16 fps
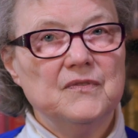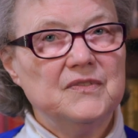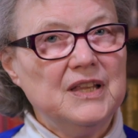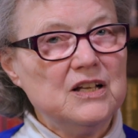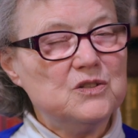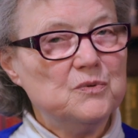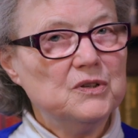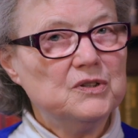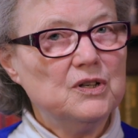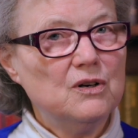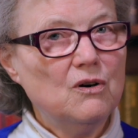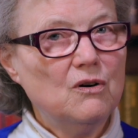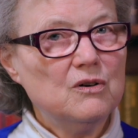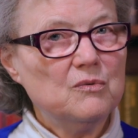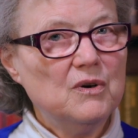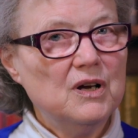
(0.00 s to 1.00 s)
That's what the
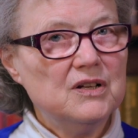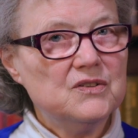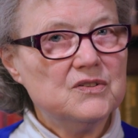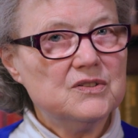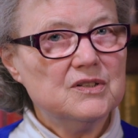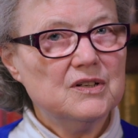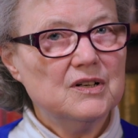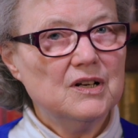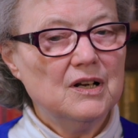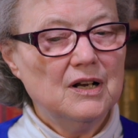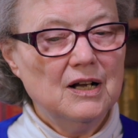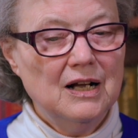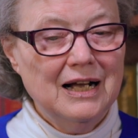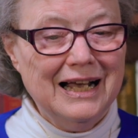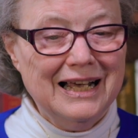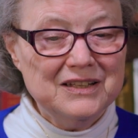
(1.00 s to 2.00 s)
Lord wants.
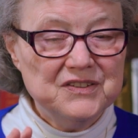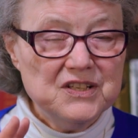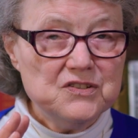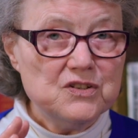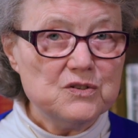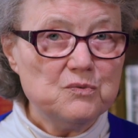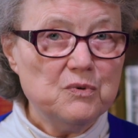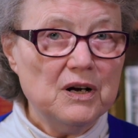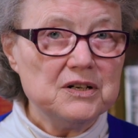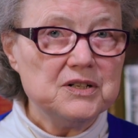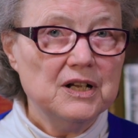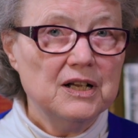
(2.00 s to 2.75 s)
And this is what